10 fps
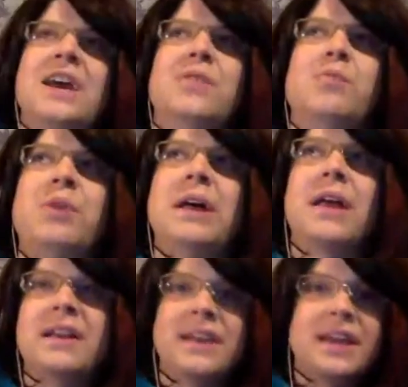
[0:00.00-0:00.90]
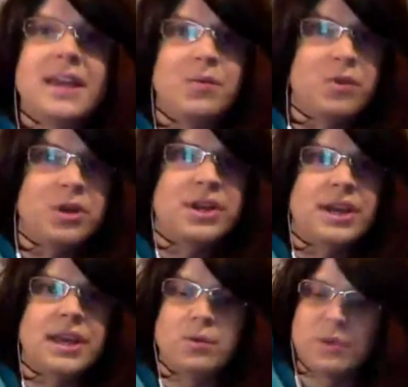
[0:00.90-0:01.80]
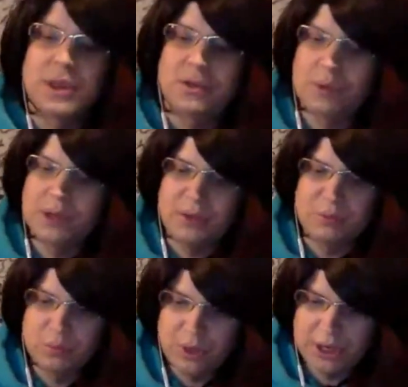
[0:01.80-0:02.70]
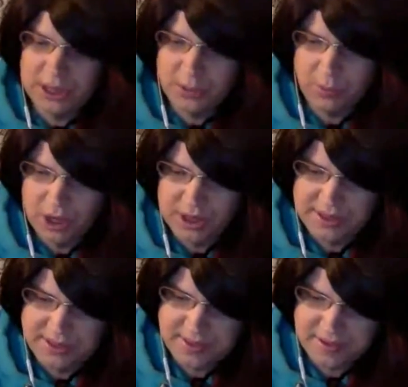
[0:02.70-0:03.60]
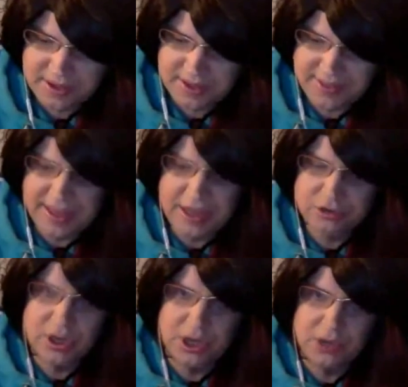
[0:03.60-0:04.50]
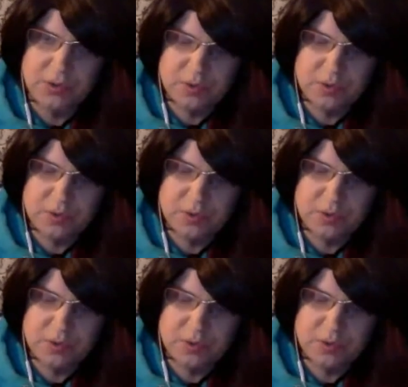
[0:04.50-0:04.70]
Well, and Nikki really, really, really wants Cassandra out.